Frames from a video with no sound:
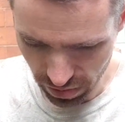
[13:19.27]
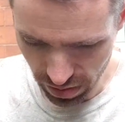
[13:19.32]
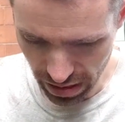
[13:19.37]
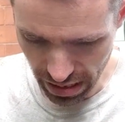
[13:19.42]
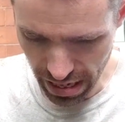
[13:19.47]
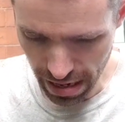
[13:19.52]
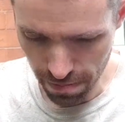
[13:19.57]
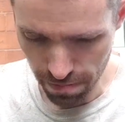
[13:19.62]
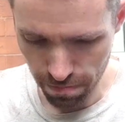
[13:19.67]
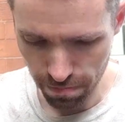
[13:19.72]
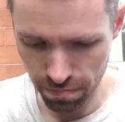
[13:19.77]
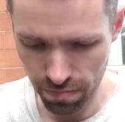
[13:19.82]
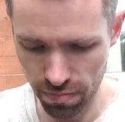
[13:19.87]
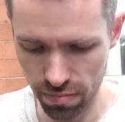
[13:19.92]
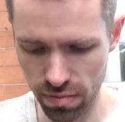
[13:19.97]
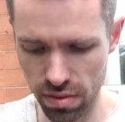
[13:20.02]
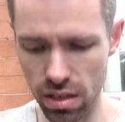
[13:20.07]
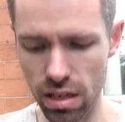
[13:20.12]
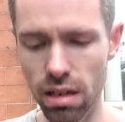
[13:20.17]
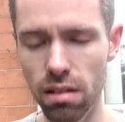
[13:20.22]
Yeah,
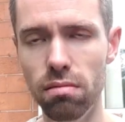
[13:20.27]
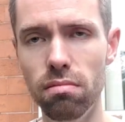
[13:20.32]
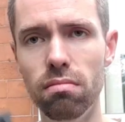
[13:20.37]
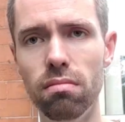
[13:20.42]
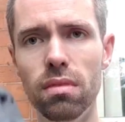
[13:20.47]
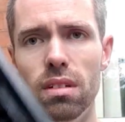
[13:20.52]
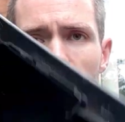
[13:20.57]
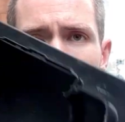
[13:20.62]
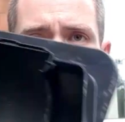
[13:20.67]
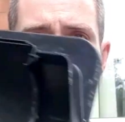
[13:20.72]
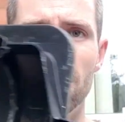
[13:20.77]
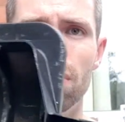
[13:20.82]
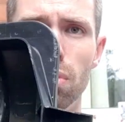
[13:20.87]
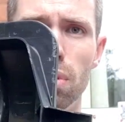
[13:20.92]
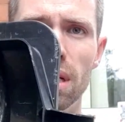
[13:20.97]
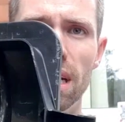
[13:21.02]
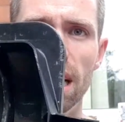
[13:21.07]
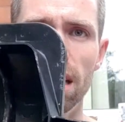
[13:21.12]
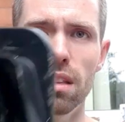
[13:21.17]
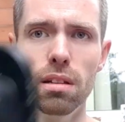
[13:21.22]
so we'll
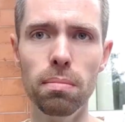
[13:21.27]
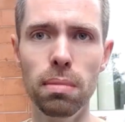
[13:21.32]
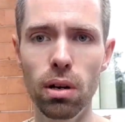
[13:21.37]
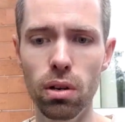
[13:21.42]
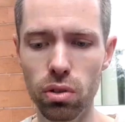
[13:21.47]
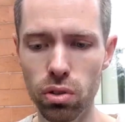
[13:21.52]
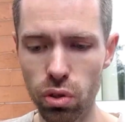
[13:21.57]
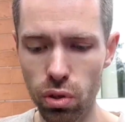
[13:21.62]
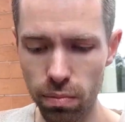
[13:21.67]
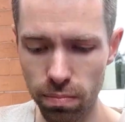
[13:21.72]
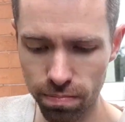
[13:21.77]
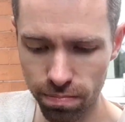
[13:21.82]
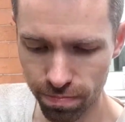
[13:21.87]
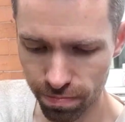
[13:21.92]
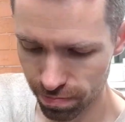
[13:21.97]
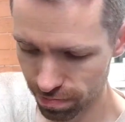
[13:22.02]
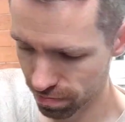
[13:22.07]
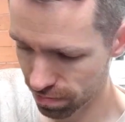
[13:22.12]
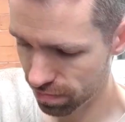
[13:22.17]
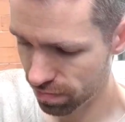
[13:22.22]
clean the box up.
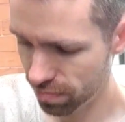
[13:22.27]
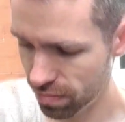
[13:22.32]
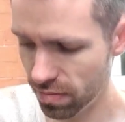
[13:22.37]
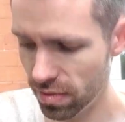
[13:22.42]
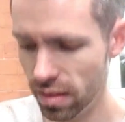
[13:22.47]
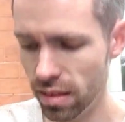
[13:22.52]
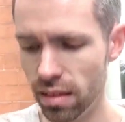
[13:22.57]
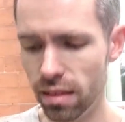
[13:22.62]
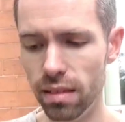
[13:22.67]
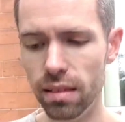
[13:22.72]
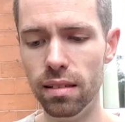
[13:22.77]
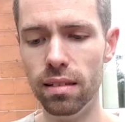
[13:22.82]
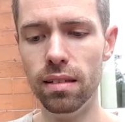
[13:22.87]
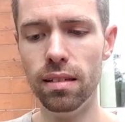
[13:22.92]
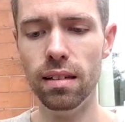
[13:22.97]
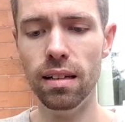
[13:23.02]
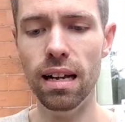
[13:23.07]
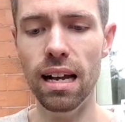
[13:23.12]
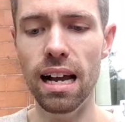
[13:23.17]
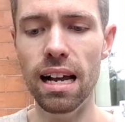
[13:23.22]

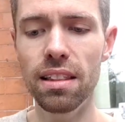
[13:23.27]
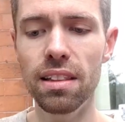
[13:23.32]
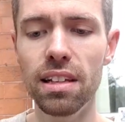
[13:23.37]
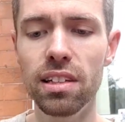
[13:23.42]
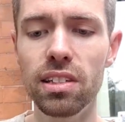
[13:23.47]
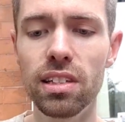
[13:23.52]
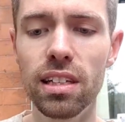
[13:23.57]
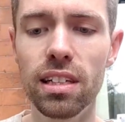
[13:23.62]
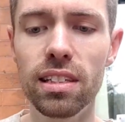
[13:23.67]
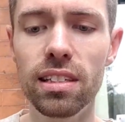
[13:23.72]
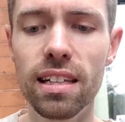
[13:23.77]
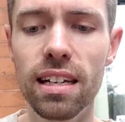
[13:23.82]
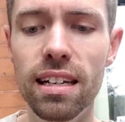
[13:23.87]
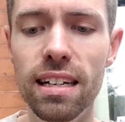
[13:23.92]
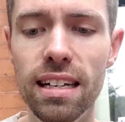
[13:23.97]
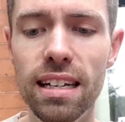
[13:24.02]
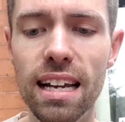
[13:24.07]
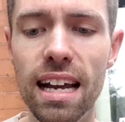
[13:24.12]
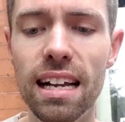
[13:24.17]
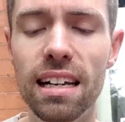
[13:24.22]
And this is the
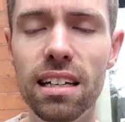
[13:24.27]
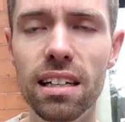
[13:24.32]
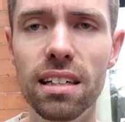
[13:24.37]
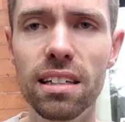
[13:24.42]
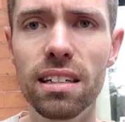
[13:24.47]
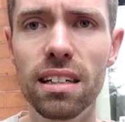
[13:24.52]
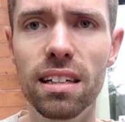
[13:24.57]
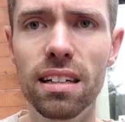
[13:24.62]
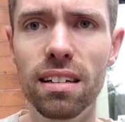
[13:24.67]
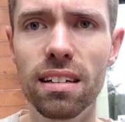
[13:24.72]
knackered.